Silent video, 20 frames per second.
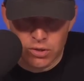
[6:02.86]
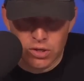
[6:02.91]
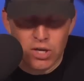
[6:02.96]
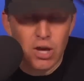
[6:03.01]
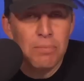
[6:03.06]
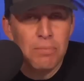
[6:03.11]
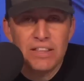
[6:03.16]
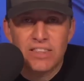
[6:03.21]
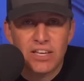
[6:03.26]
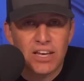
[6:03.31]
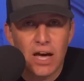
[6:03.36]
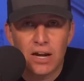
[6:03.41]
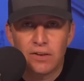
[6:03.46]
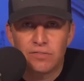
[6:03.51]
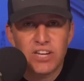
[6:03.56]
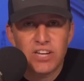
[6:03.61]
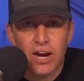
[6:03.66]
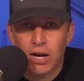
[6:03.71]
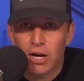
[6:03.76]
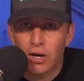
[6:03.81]
commit the kind
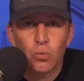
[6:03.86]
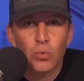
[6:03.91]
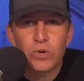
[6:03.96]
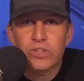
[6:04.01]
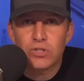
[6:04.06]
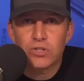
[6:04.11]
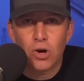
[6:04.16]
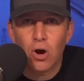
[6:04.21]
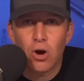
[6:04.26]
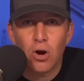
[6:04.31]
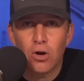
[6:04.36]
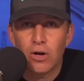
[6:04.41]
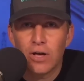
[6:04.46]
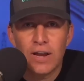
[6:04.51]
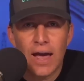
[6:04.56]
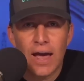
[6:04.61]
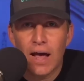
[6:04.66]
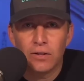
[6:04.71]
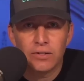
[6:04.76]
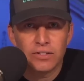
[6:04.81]
of terror we saw
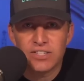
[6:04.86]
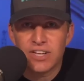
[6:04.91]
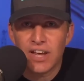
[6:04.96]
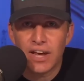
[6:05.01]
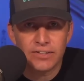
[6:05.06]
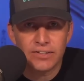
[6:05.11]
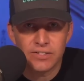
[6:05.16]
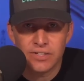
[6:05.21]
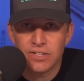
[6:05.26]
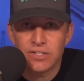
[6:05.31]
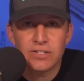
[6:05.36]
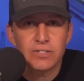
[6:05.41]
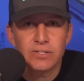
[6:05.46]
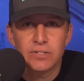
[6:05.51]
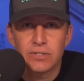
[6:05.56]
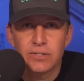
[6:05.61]
in Allen, Texas.